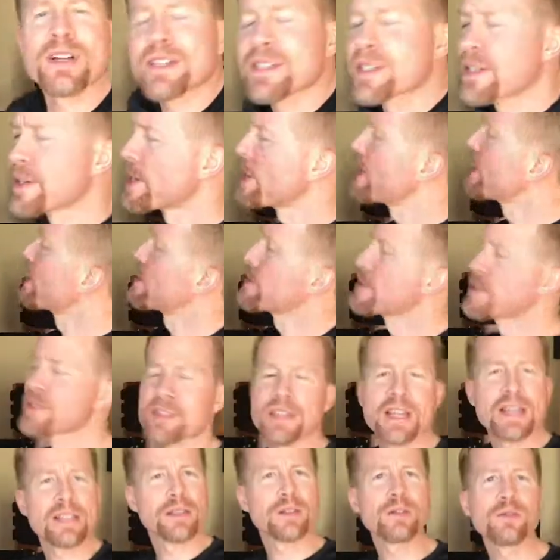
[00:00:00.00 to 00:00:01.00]
into it, and you
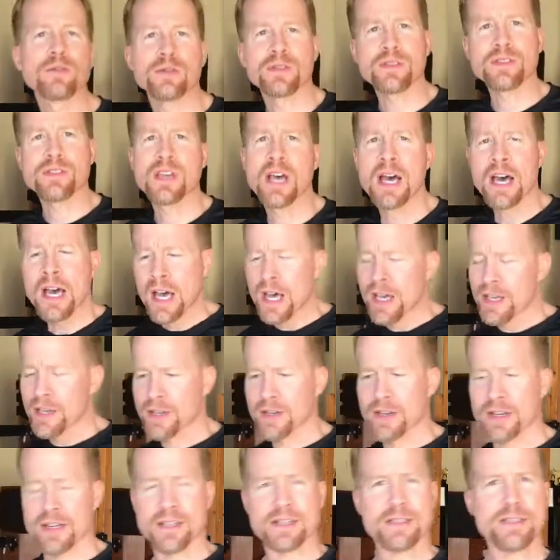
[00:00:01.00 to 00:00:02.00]
stay loose. You
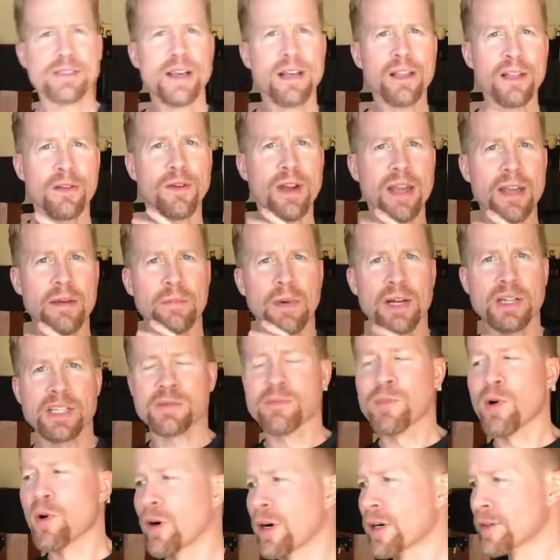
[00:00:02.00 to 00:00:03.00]
can accelerate
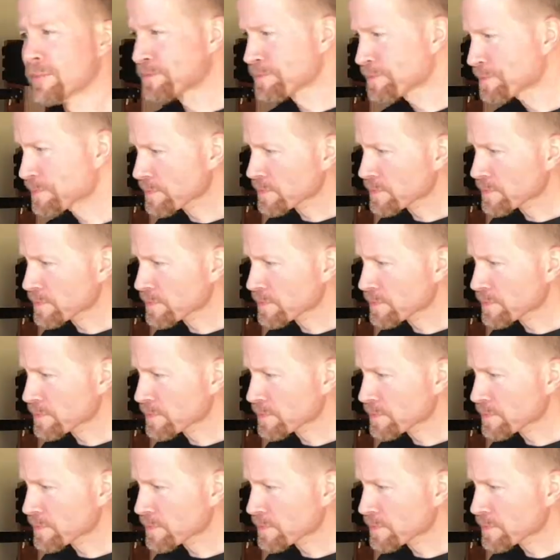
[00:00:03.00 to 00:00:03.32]
much more.